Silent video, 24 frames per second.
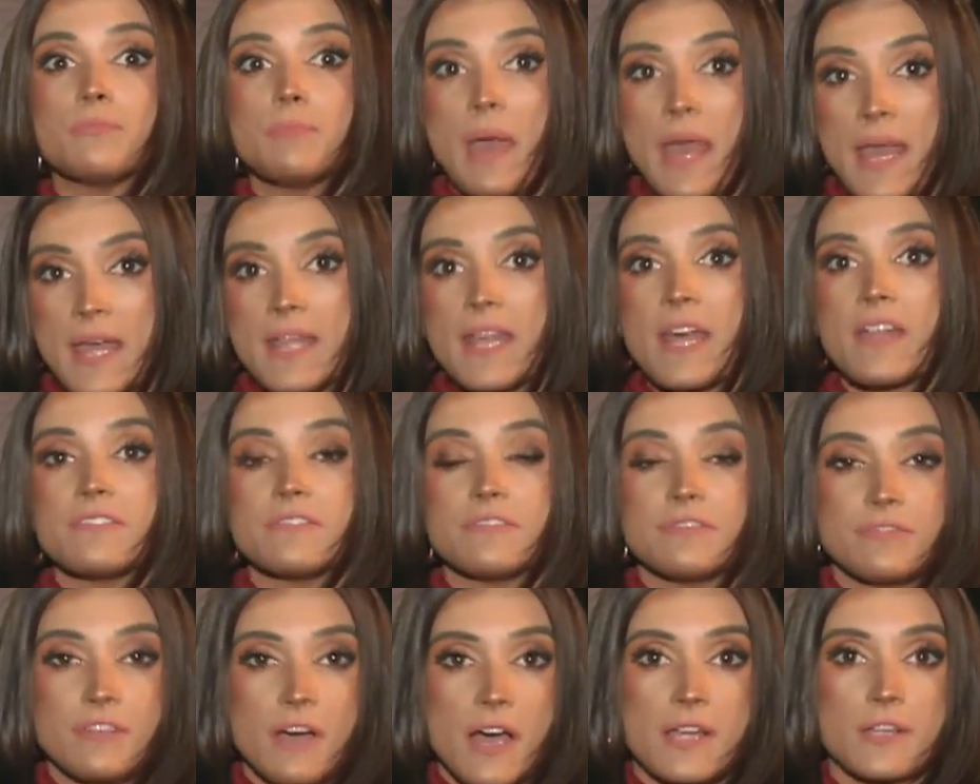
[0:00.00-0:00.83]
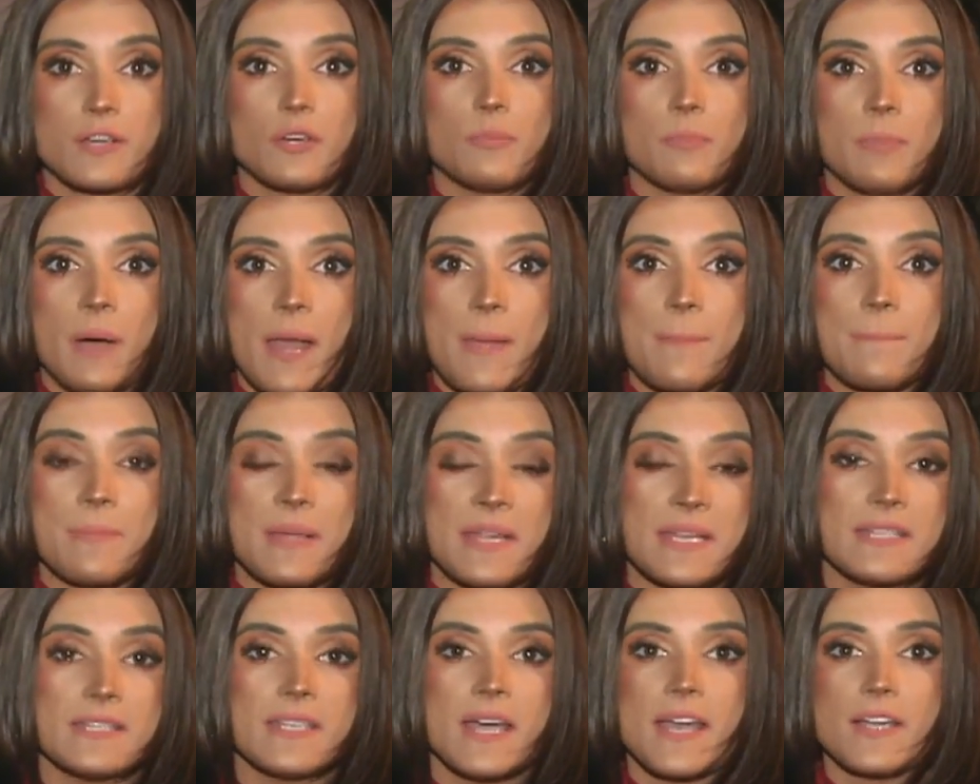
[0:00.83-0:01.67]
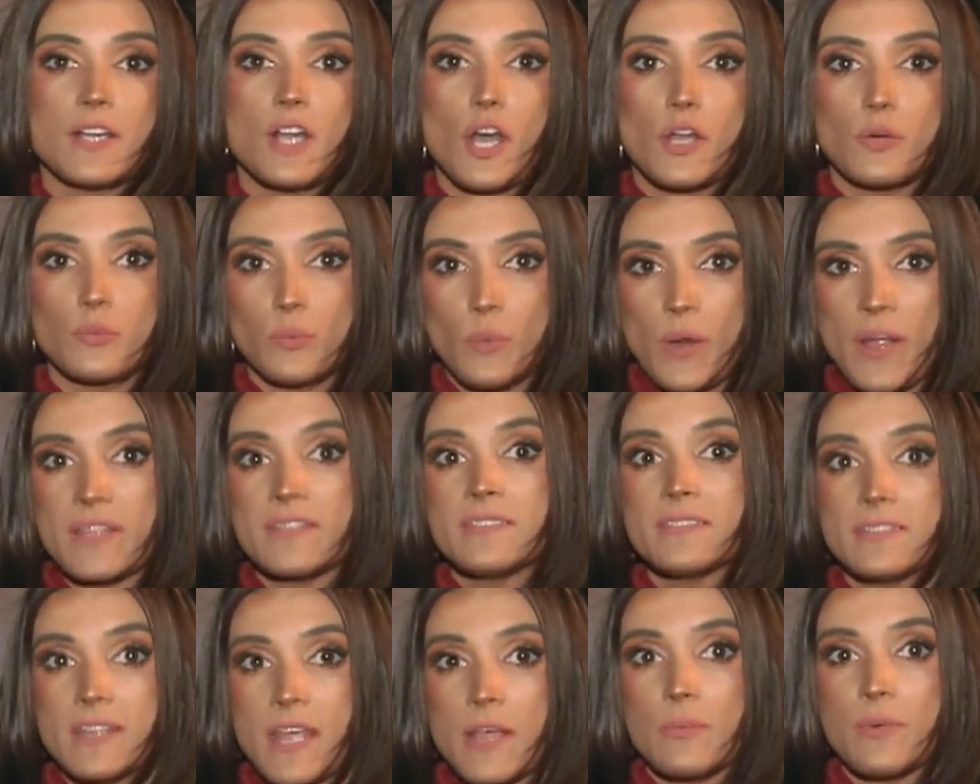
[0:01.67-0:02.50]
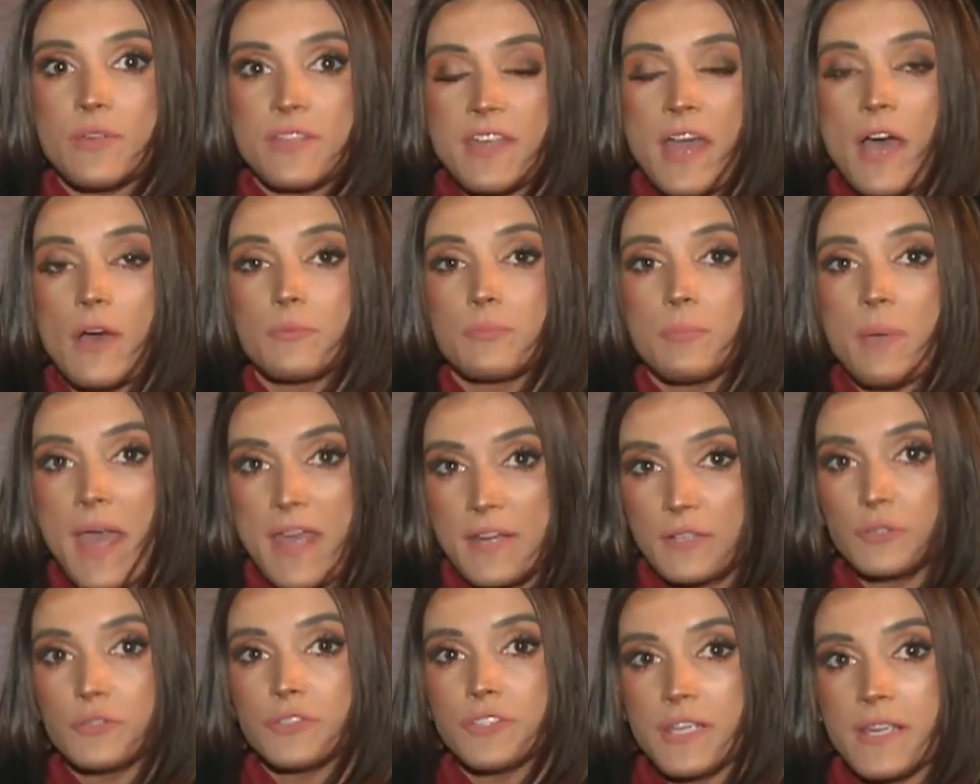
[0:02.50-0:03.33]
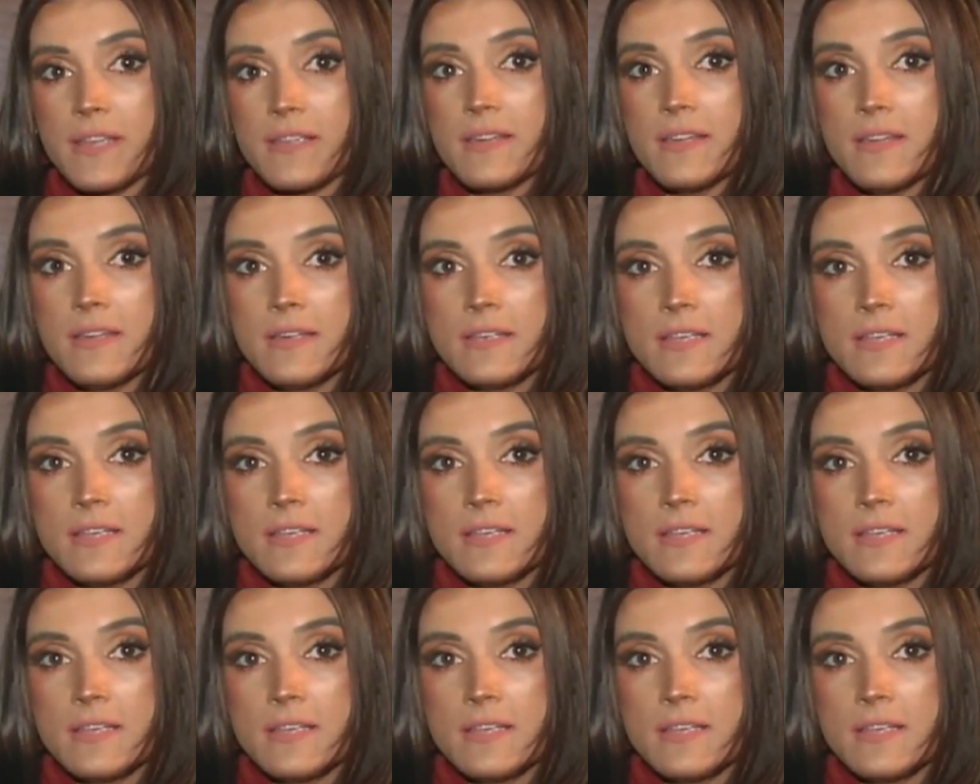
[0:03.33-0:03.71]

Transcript: pay and file by midnight on Wednesday without penalty.